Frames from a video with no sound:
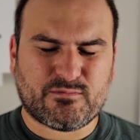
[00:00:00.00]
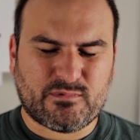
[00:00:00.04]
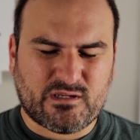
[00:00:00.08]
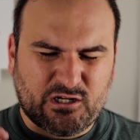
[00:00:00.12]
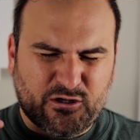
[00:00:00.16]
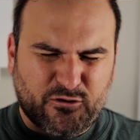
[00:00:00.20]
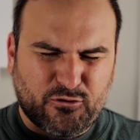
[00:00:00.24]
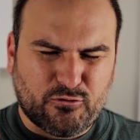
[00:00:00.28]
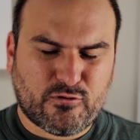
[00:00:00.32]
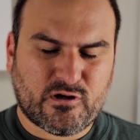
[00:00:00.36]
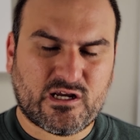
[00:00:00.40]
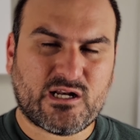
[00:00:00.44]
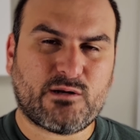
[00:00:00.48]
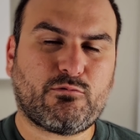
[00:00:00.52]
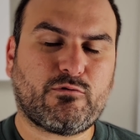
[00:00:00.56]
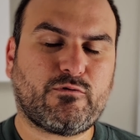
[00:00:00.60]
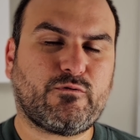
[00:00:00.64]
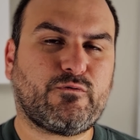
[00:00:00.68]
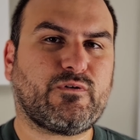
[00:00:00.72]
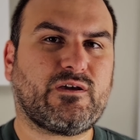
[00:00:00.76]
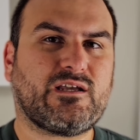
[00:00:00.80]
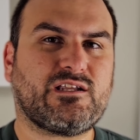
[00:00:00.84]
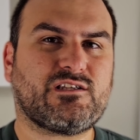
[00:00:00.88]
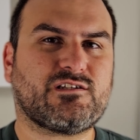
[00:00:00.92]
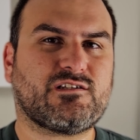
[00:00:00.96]
incredible
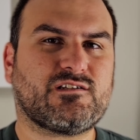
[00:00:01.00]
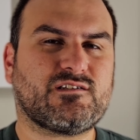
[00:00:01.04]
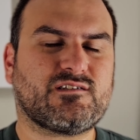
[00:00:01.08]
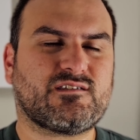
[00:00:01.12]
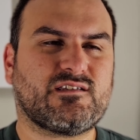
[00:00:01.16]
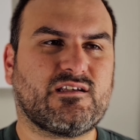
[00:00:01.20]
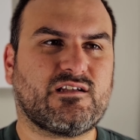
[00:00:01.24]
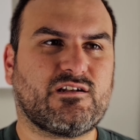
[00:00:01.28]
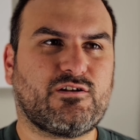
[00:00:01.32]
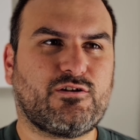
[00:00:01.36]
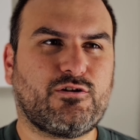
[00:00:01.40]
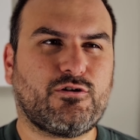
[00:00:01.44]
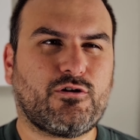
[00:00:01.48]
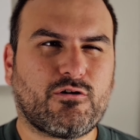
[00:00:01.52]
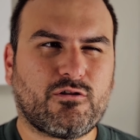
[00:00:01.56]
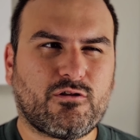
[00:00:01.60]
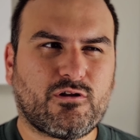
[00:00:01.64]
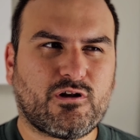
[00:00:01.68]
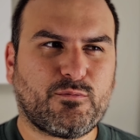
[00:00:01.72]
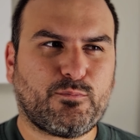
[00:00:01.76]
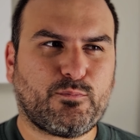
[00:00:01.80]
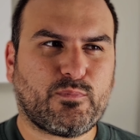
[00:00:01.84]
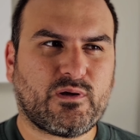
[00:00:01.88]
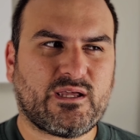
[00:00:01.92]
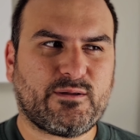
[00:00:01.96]
features that not a lot
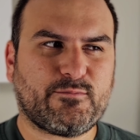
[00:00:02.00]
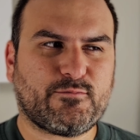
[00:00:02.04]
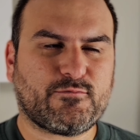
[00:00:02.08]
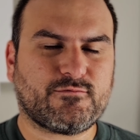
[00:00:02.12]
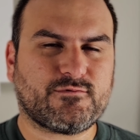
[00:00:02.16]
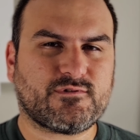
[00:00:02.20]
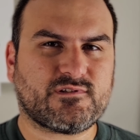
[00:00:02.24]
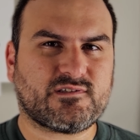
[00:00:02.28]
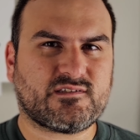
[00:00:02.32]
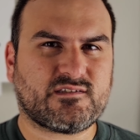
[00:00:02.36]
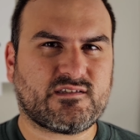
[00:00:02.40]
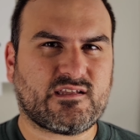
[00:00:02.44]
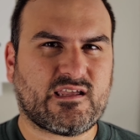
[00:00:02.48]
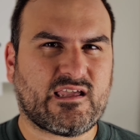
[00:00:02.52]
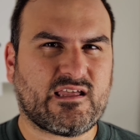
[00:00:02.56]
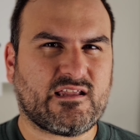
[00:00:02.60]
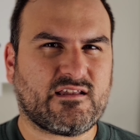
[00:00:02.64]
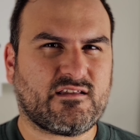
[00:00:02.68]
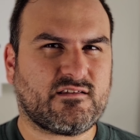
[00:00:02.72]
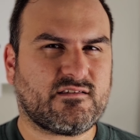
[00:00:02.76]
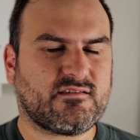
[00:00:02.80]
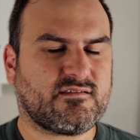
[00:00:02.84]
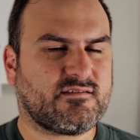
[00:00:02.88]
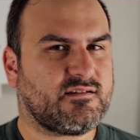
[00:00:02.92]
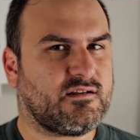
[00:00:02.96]
of people
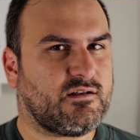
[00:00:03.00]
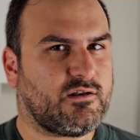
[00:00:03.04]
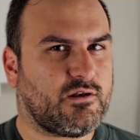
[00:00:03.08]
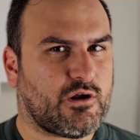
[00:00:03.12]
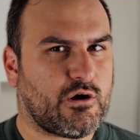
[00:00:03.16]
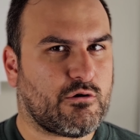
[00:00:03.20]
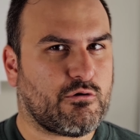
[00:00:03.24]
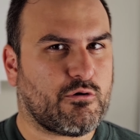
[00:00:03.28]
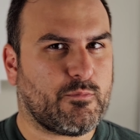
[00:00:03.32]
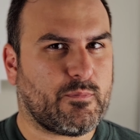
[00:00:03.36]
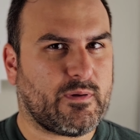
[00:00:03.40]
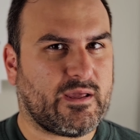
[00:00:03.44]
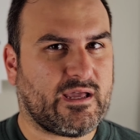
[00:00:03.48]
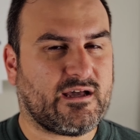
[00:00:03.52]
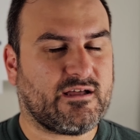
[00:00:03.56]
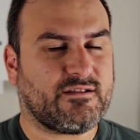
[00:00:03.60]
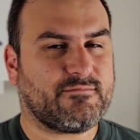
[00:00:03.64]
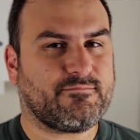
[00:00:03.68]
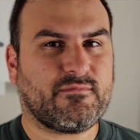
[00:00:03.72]
tend to know about.